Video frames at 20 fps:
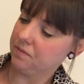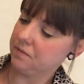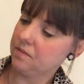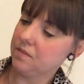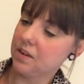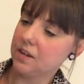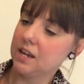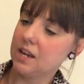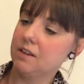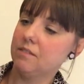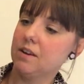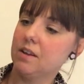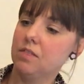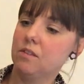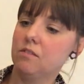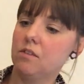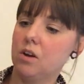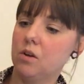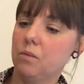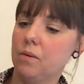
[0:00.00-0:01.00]
If I can
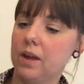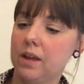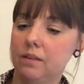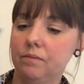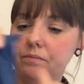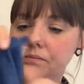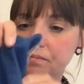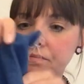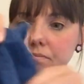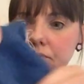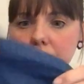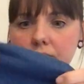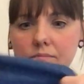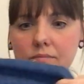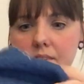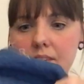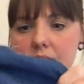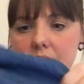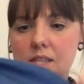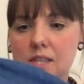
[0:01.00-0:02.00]
find the right way.
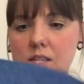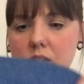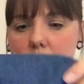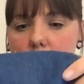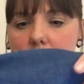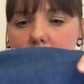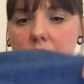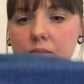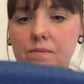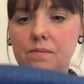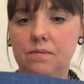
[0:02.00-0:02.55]
Is it this way?